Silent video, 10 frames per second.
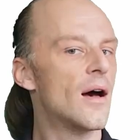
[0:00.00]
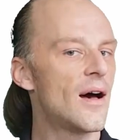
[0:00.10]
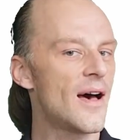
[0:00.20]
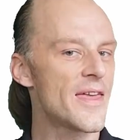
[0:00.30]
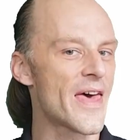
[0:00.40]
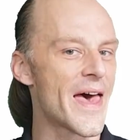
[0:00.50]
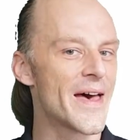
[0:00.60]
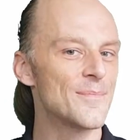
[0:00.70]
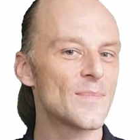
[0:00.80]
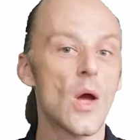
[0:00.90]
Hi
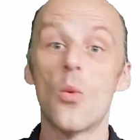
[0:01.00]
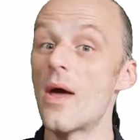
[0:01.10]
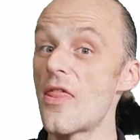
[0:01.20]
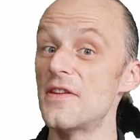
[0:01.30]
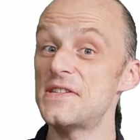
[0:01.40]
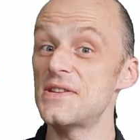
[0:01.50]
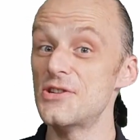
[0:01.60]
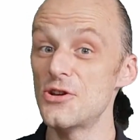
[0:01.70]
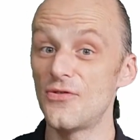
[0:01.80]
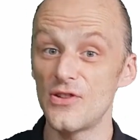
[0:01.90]
there! Whether this is
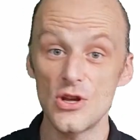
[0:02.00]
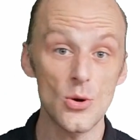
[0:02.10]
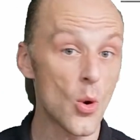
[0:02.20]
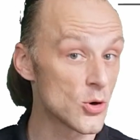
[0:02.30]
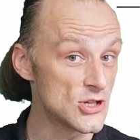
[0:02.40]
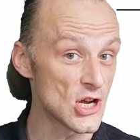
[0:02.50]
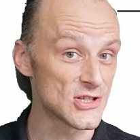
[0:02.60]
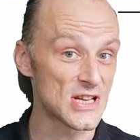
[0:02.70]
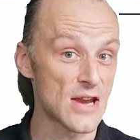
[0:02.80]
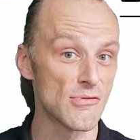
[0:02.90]
new for you or
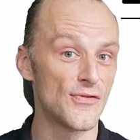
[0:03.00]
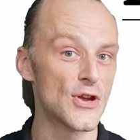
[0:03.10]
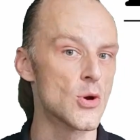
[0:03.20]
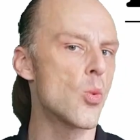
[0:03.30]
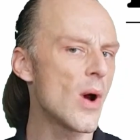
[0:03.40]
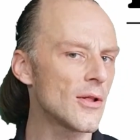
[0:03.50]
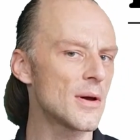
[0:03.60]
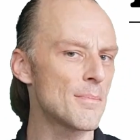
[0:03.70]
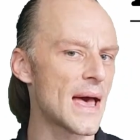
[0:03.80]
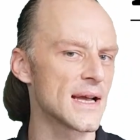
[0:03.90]
just a review,
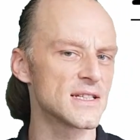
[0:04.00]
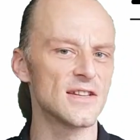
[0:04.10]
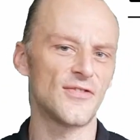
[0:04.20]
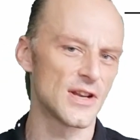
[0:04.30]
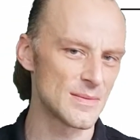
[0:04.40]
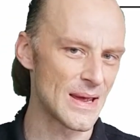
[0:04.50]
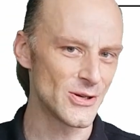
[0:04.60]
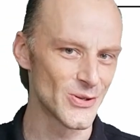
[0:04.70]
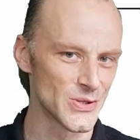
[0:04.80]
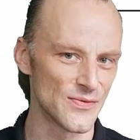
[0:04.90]
welcome back to the
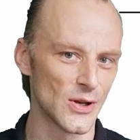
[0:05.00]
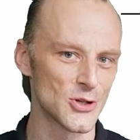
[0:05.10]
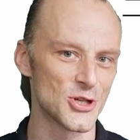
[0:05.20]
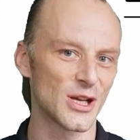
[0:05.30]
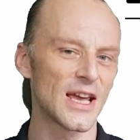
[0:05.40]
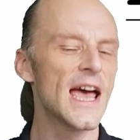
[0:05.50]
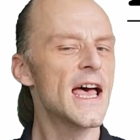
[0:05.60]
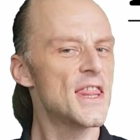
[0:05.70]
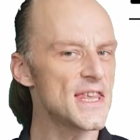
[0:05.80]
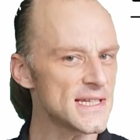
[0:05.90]
Fundamentals of Logic.
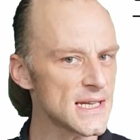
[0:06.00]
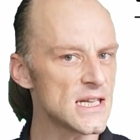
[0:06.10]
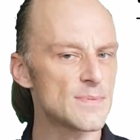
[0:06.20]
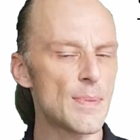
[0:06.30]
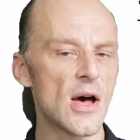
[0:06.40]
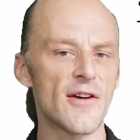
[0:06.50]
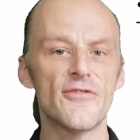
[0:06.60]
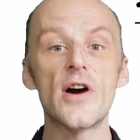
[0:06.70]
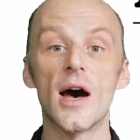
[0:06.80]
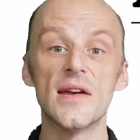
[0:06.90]
This is part
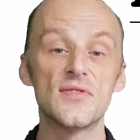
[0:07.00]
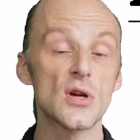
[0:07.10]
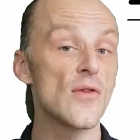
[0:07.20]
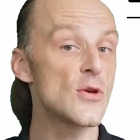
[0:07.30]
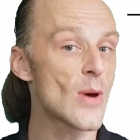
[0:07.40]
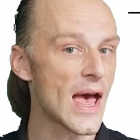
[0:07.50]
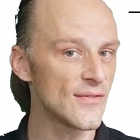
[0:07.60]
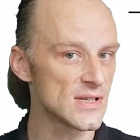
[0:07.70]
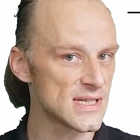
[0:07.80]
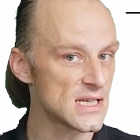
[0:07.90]
5, so if you
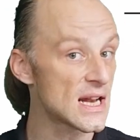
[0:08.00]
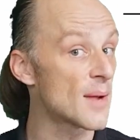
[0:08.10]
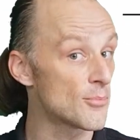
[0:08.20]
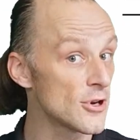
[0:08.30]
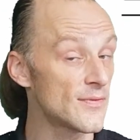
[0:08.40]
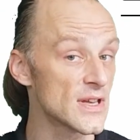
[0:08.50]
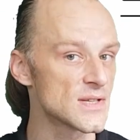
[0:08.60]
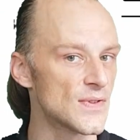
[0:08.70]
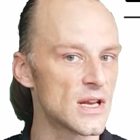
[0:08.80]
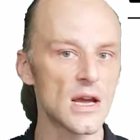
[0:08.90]
haven't seen our previous
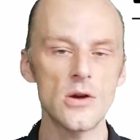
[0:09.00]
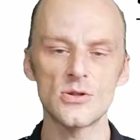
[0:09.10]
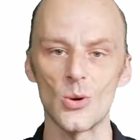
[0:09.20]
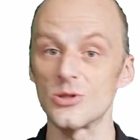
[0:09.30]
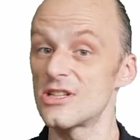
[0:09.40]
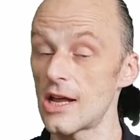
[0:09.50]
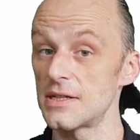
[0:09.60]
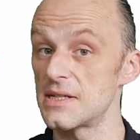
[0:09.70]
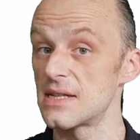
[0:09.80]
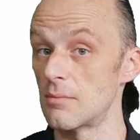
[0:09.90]
videos or
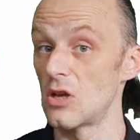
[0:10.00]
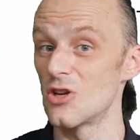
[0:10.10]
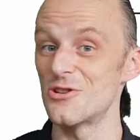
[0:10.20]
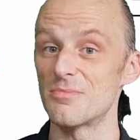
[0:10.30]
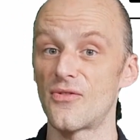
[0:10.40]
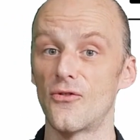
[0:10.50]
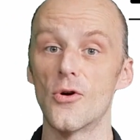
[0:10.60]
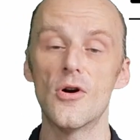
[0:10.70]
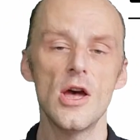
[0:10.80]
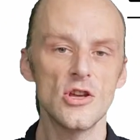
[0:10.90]
studied some logic
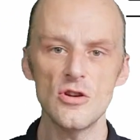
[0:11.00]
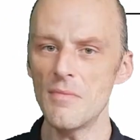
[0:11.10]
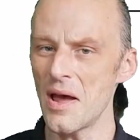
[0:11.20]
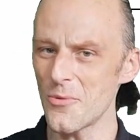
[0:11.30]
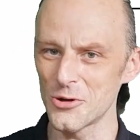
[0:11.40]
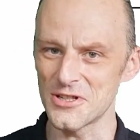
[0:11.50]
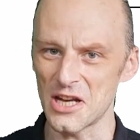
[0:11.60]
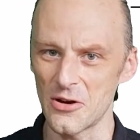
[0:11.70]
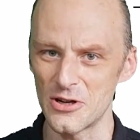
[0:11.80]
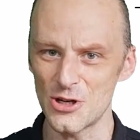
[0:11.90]
before, you might want to
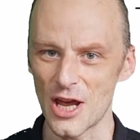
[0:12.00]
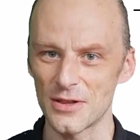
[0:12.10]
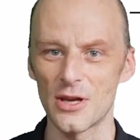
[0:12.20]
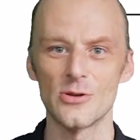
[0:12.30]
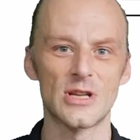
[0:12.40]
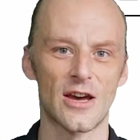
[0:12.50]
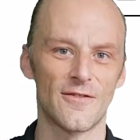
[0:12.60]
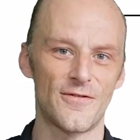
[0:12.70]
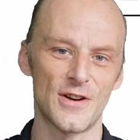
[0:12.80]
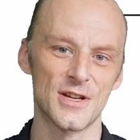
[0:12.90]
go and check those out
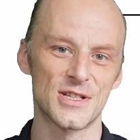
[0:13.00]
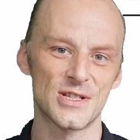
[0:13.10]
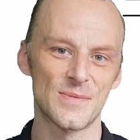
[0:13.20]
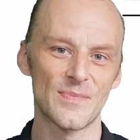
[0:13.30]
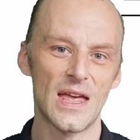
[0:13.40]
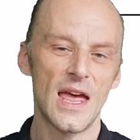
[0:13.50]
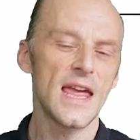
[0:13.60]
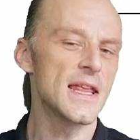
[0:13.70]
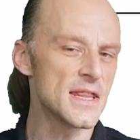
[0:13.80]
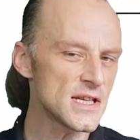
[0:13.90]
first.
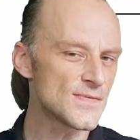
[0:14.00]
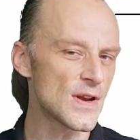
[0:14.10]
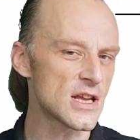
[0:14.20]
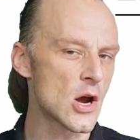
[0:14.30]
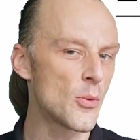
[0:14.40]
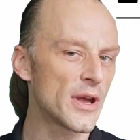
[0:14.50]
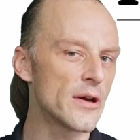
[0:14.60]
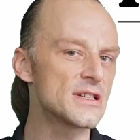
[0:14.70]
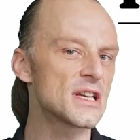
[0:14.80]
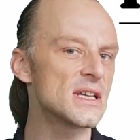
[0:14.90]
In this video, we're
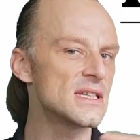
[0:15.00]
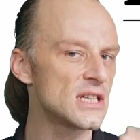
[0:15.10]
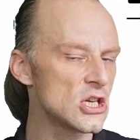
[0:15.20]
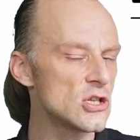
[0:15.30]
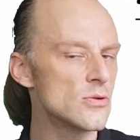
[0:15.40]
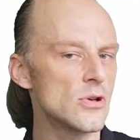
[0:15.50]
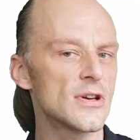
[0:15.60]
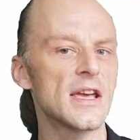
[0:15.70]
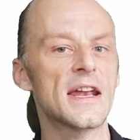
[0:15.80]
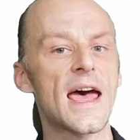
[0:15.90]
going to continue
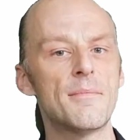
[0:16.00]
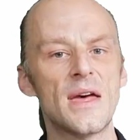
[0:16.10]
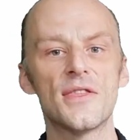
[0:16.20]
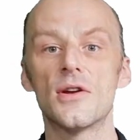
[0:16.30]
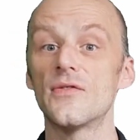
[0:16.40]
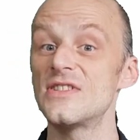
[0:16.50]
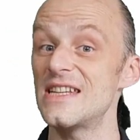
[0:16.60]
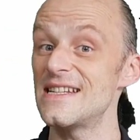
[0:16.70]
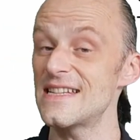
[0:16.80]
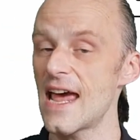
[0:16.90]
looking at our method of
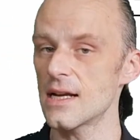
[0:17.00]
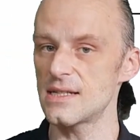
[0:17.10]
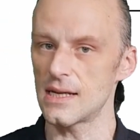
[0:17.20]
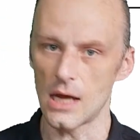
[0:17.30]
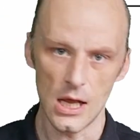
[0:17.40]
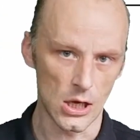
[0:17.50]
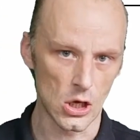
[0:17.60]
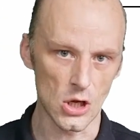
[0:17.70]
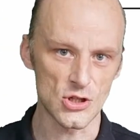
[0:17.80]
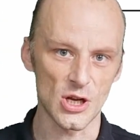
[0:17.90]
syntactic
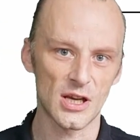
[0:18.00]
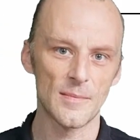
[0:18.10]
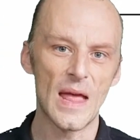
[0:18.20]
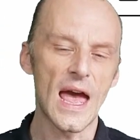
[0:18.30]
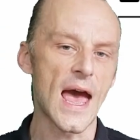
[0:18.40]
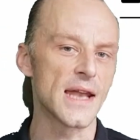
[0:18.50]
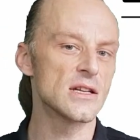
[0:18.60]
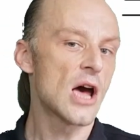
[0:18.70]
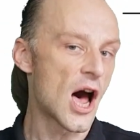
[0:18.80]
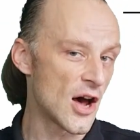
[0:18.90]
logic. And
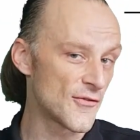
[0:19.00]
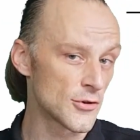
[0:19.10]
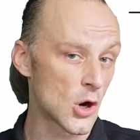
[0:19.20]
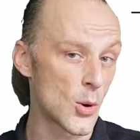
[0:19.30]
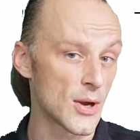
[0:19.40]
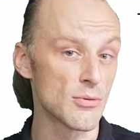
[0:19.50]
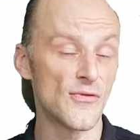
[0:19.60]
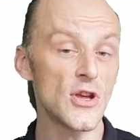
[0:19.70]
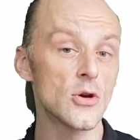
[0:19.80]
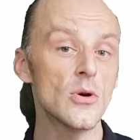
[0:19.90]
after a quick
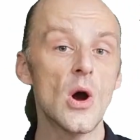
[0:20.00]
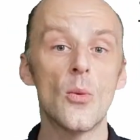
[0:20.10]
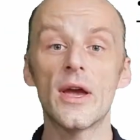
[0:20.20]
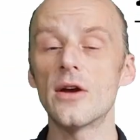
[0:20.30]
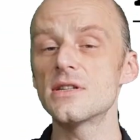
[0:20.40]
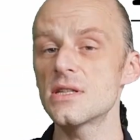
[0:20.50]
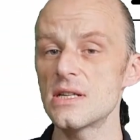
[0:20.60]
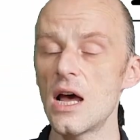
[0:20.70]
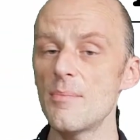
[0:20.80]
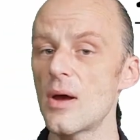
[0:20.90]
review, we're going to
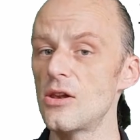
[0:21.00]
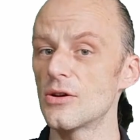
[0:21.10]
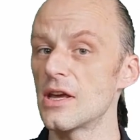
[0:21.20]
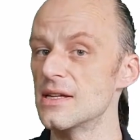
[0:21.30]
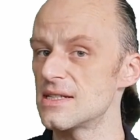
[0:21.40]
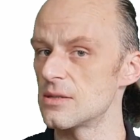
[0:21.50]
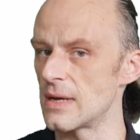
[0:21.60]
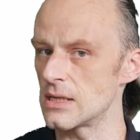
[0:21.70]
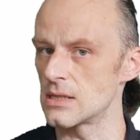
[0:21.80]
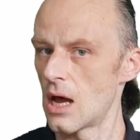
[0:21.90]
start by looking at some
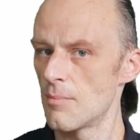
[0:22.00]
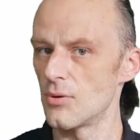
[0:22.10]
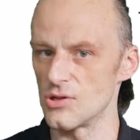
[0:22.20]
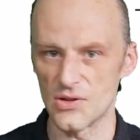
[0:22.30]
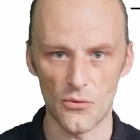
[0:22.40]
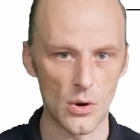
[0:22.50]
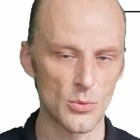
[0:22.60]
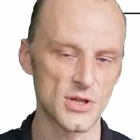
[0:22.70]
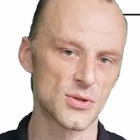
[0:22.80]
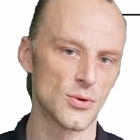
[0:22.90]
examples of what
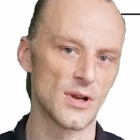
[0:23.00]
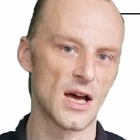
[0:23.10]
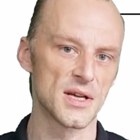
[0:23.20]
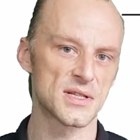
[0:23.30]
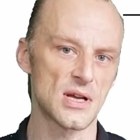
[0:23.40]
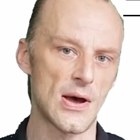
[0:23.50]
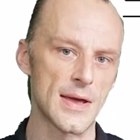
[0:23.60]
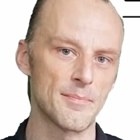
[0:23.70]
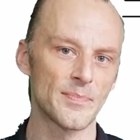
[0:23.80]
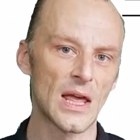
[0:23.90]
we saw last time.